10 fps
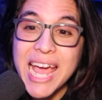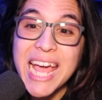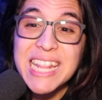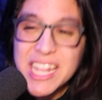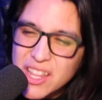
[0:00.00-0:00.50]

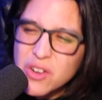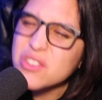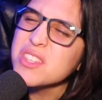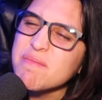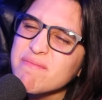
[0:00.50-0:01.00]
And then
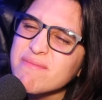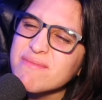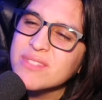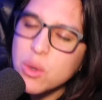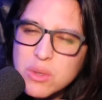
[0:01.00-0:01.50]
there's
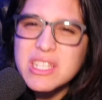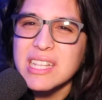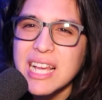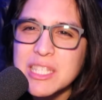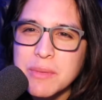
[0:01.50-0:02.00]
those
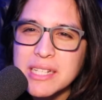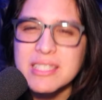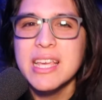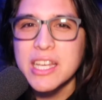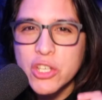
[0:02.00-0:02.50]
classmates
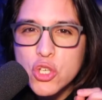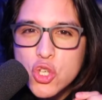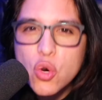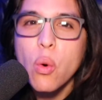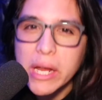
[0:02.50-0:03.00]
that
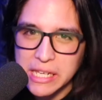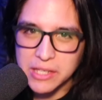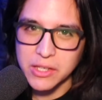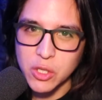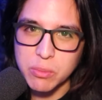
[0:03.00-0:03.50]
enjoy
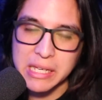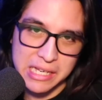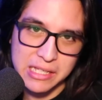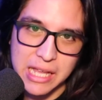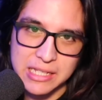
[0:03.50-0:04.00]
you
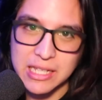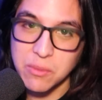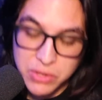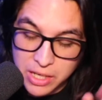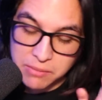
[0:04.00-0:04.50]
being a class
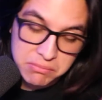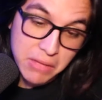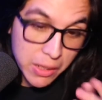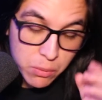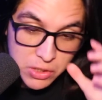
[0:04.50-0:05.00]
clown, which I,
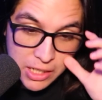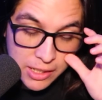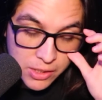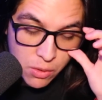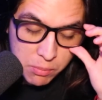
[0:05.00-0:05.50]
I will say
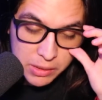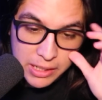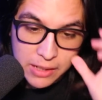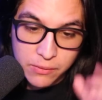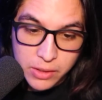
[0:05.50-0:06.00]
that there are
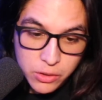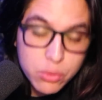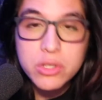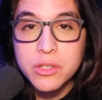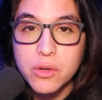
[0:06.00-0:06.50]
plenty of it.
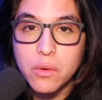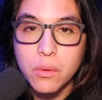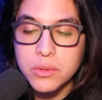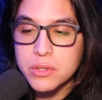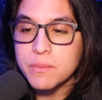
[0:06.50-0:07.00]
Usually they're
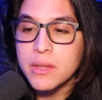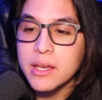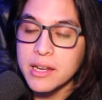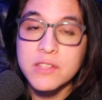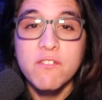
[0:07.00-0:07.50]
girls,
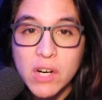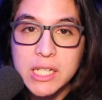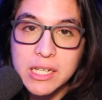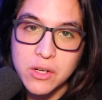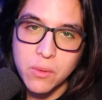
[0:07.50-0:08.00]
and it's
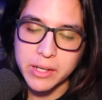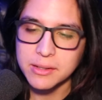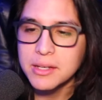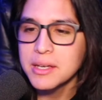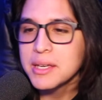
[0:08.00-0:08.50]
fucking annoying
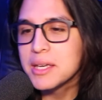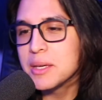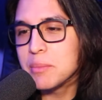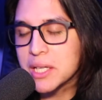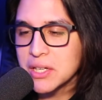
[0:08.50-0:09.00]

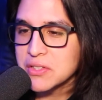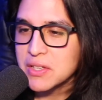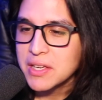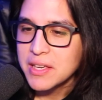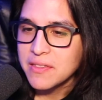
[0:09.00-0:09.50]
because
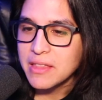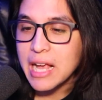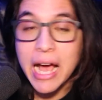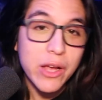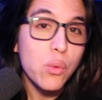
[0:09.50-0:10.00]
the
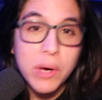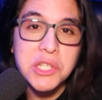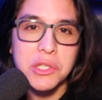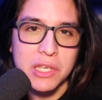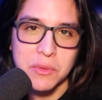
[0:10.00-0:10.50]
guy who
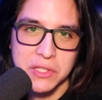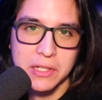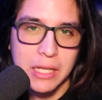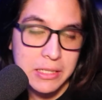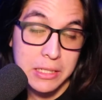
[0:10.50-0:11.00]
wishes he was the
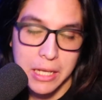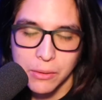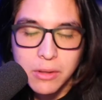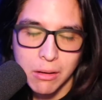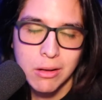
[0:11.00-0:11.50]
class clown